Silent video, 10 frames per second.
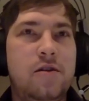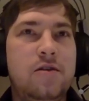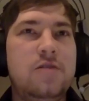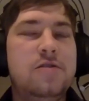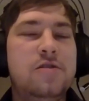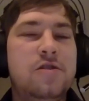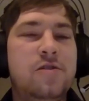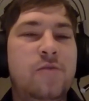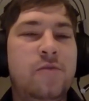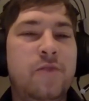
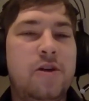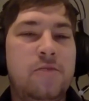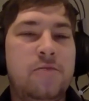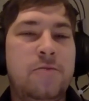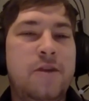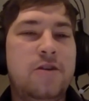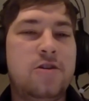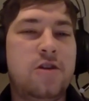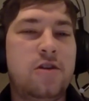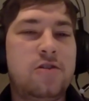easier when we complement
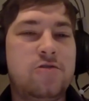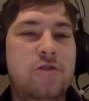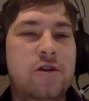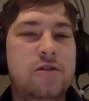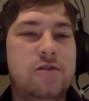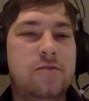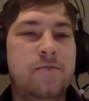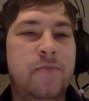each other's strengths